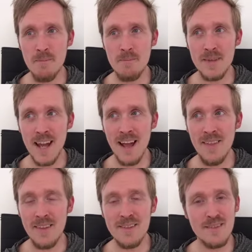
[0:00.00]
yeah,
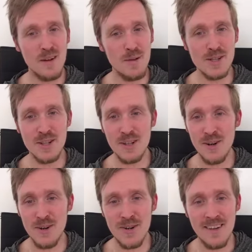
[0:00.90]
so much to
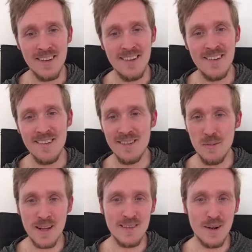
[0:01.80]
learn, so
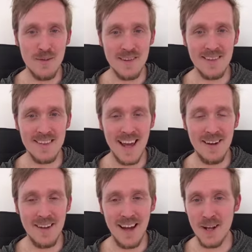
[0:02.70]
many services
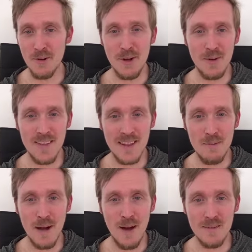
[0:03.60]
that I don't know anything
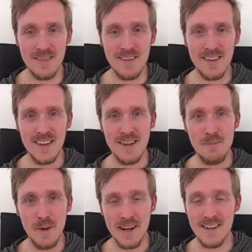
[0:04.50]
about,
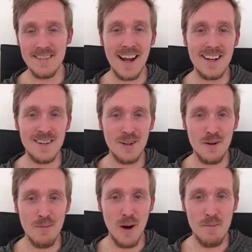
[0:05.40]
but excited to learn
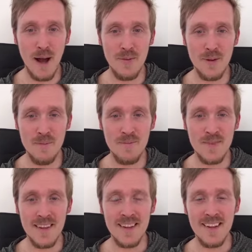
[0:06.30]
more about them.
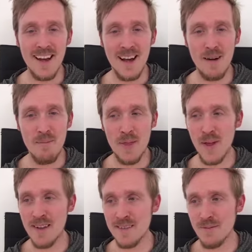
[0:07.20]
My
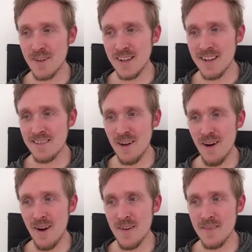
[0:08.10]
thoughts and feelings
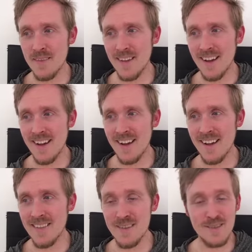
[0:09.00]
are
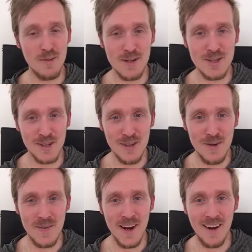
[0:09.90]
there's so much to
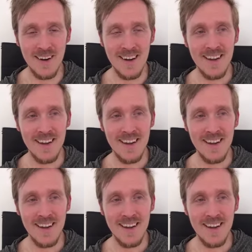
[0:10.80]
learn there.